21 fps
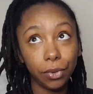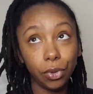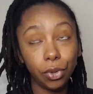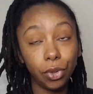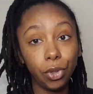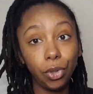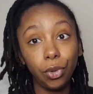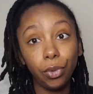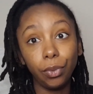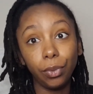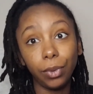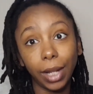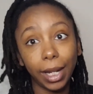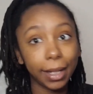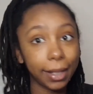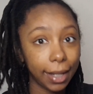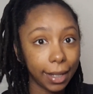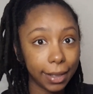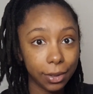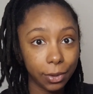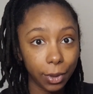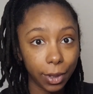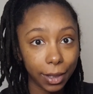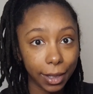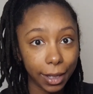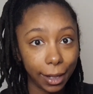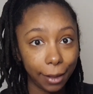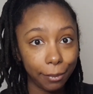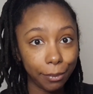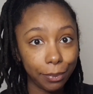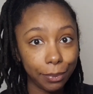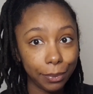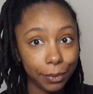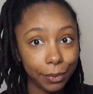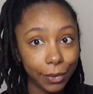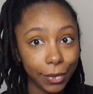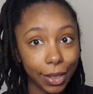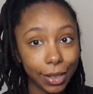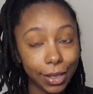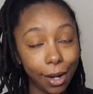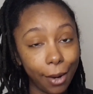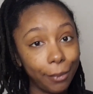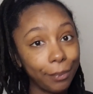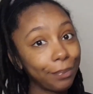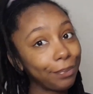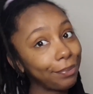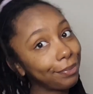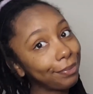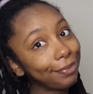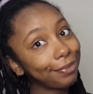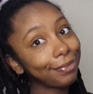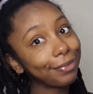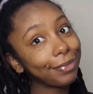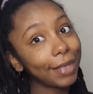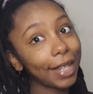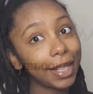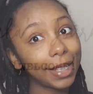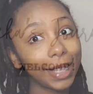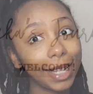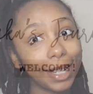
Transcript: you like that sort of thing. So stay